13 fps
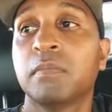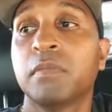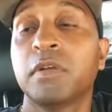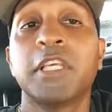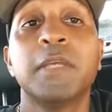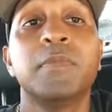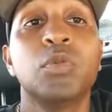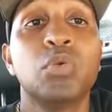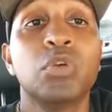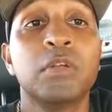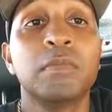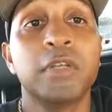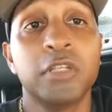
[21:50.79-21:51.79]
But keep
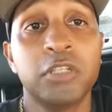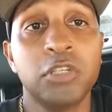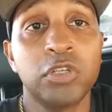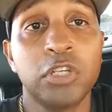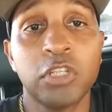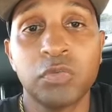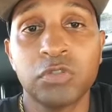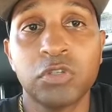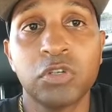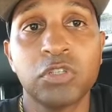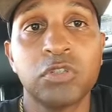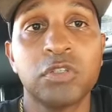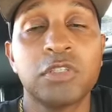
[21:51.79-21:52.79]
doing them until you get the
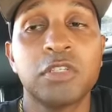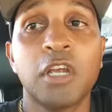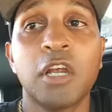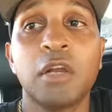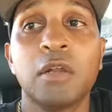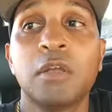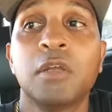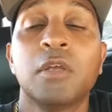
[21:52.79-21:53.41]
results you desire,